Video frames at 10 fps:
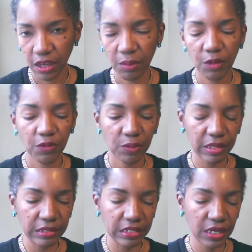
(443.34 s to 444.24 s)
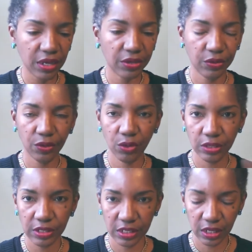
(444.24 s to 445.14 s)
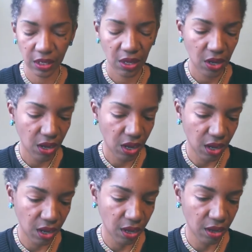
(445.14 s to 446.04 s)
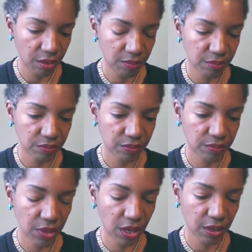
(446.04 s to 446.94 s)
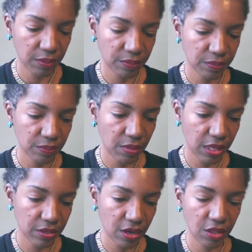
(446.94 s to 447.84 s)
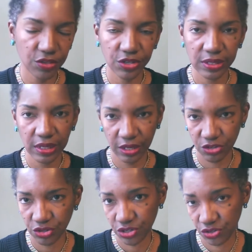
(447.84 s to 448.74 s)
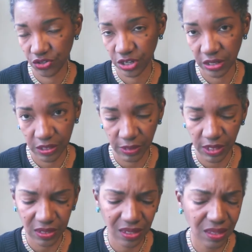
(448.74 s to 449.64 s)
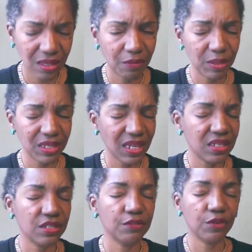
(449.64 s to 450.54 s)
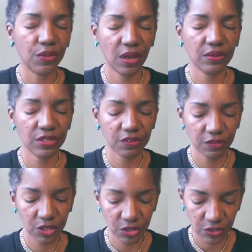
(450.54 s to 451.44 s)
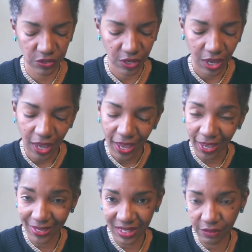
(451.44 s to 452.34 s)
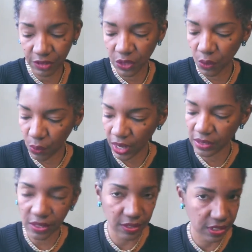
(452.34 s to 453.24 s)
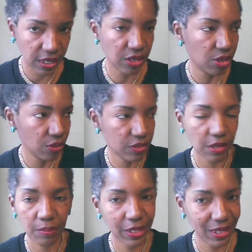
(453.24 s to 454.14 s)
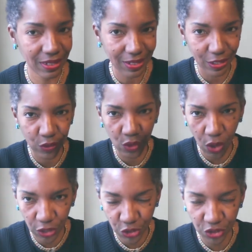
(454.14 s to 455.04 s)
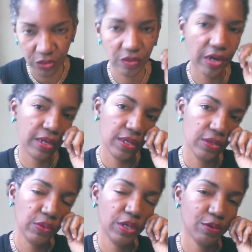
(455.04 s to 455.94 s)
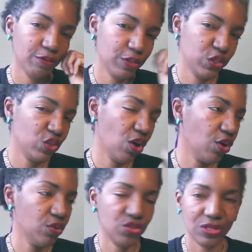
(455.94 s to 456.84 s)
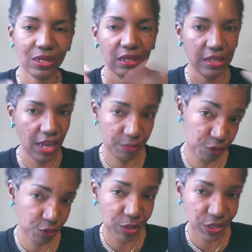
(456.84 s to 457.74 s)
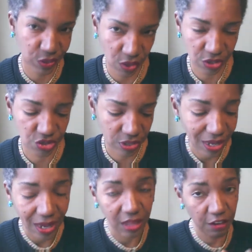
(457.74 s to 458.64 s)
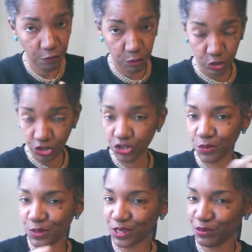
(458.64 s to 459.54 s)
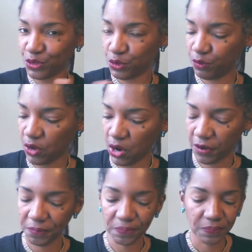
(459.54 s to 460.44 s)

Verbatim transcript: coming from India and other holistic um, um, methodologies like traditional Chinese medicine that have been tested for thousands of years. And even in the West, they'll say, you know, somebody has exhaustion, right? You hear of a star who just collapsed from exhaustion. They've pushed themselves too far.